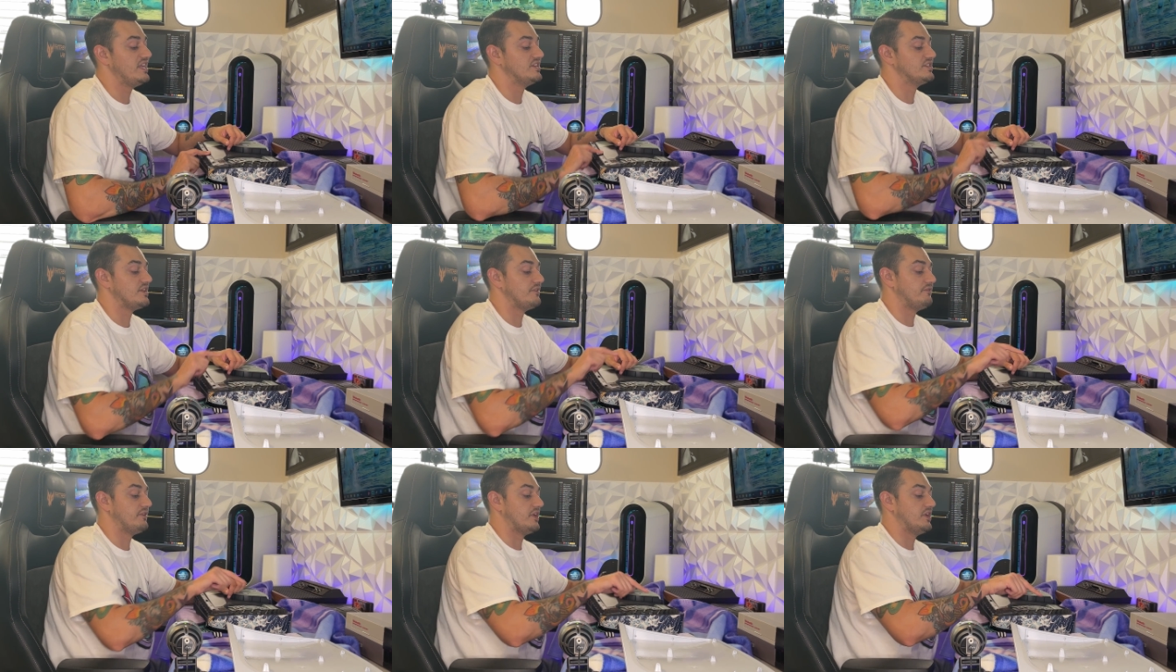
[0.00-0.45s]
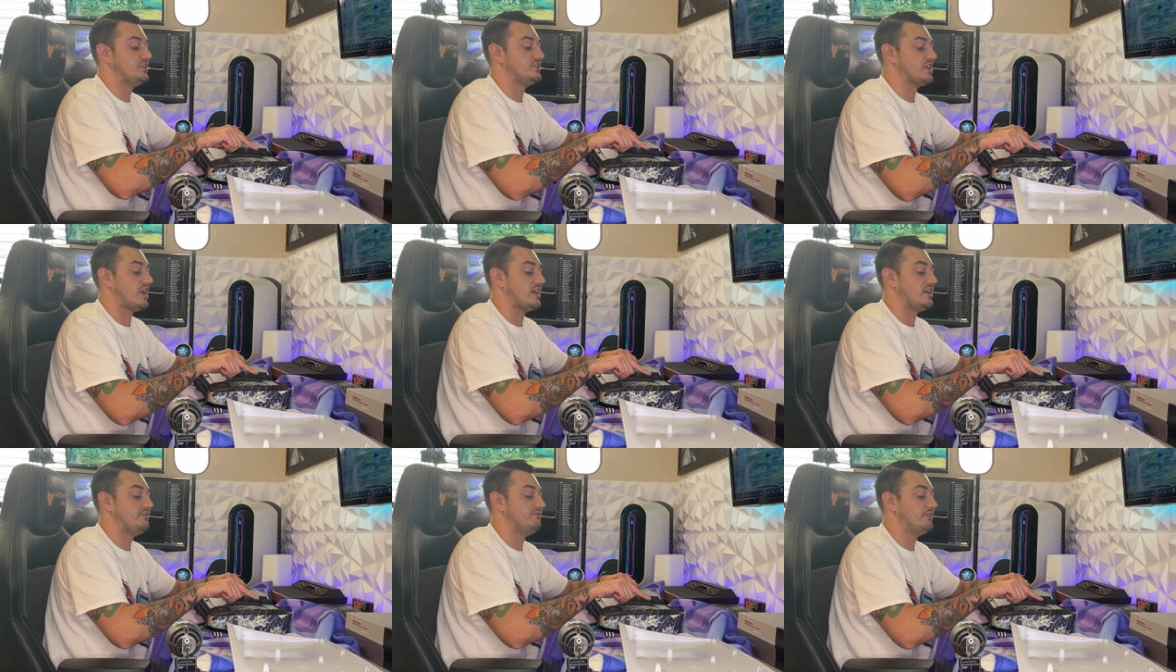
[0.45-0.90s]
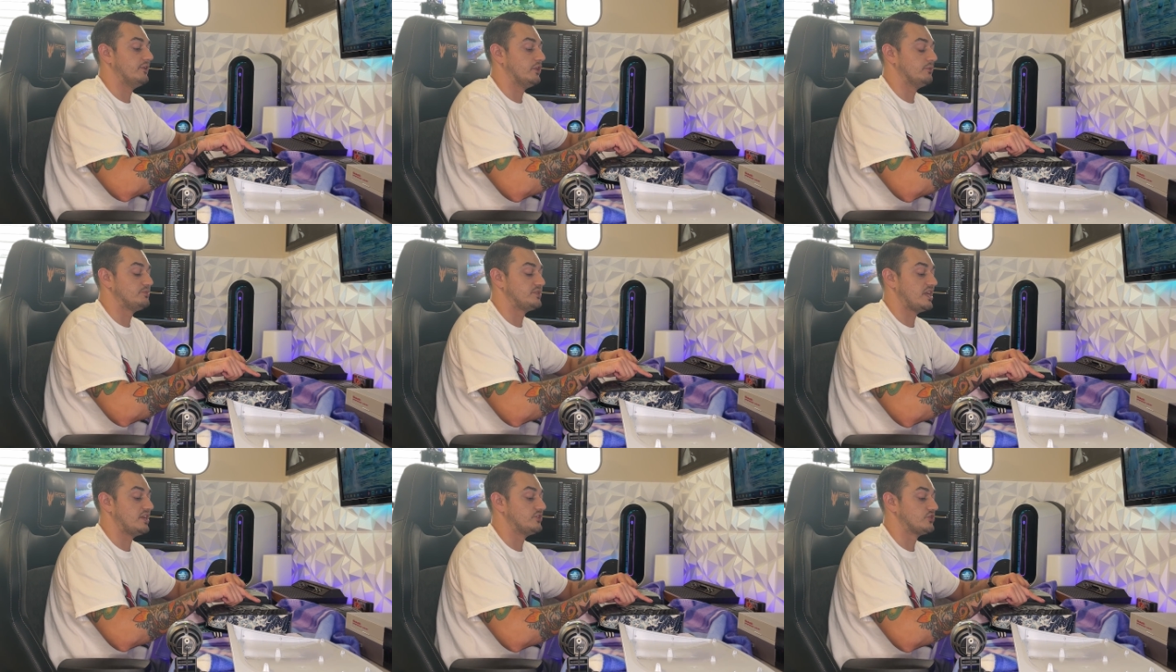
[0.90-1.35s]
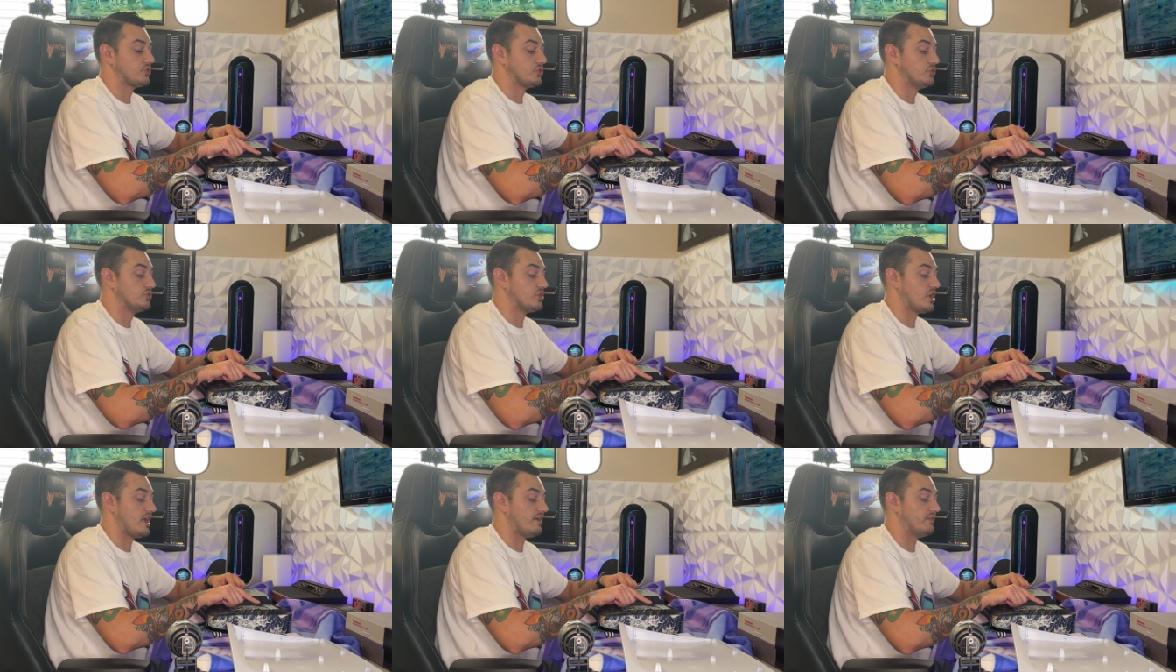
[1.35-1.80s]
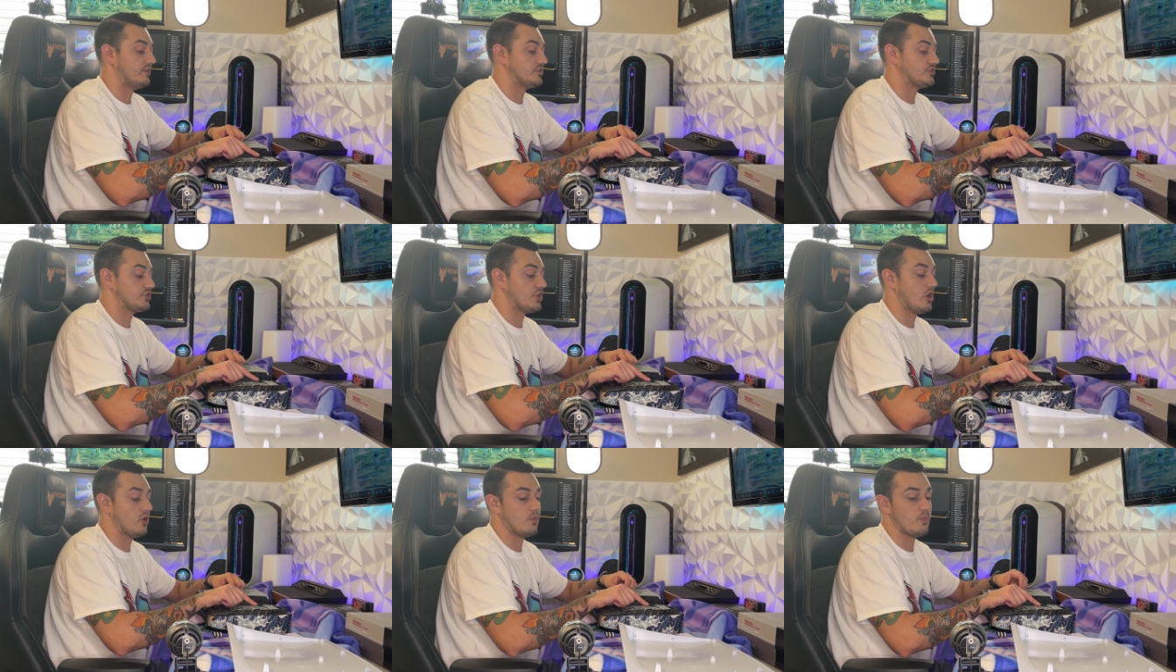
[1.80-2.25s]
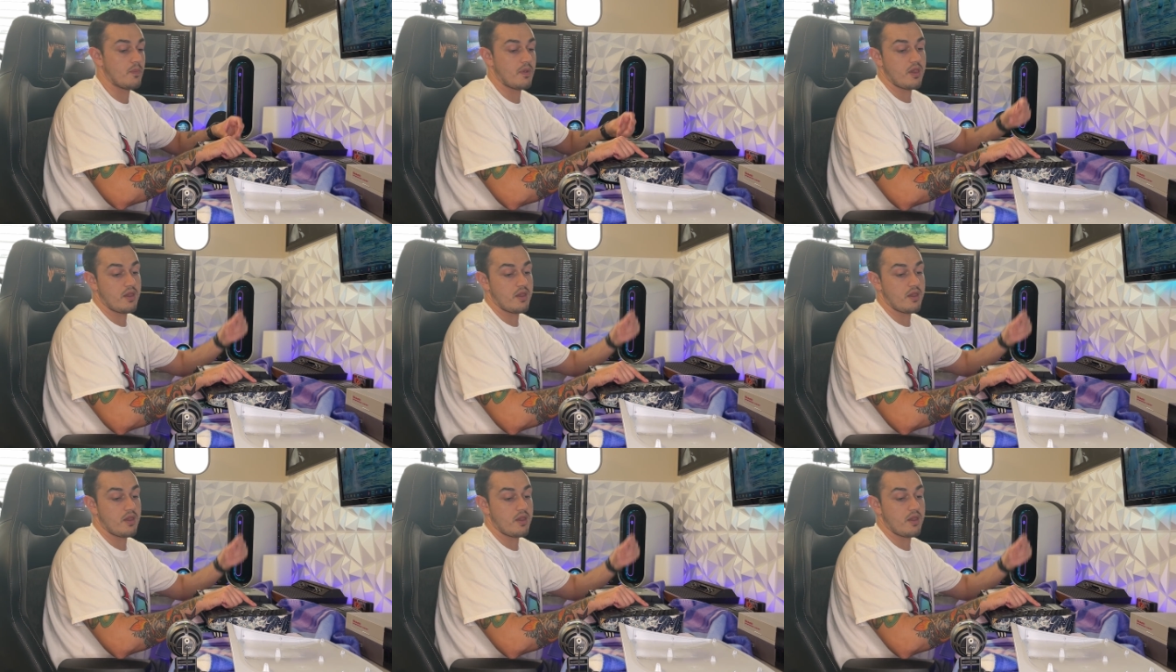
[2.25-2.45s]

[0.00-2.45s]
is a very tiny Phillips head screwdriver. So,